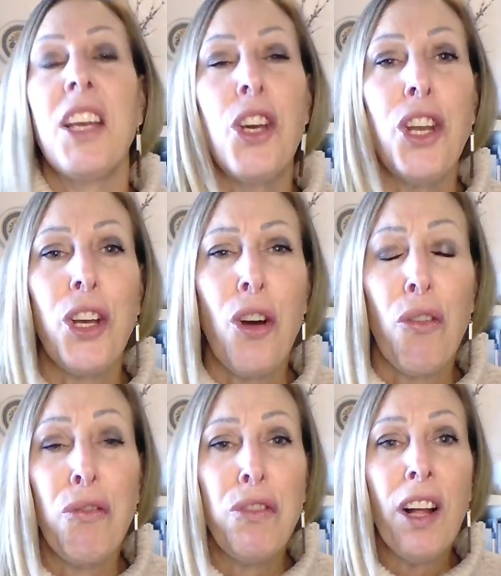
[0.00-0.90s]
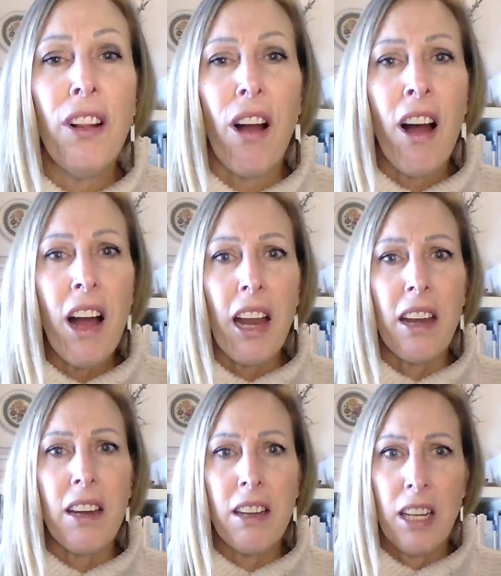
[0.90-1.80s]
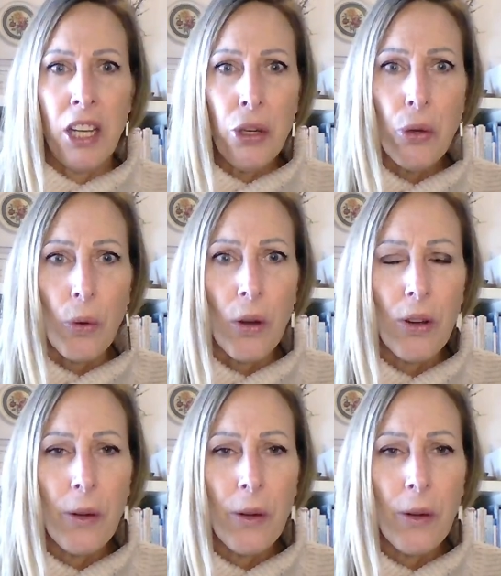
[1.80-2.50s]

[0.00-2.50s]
going to go full on you.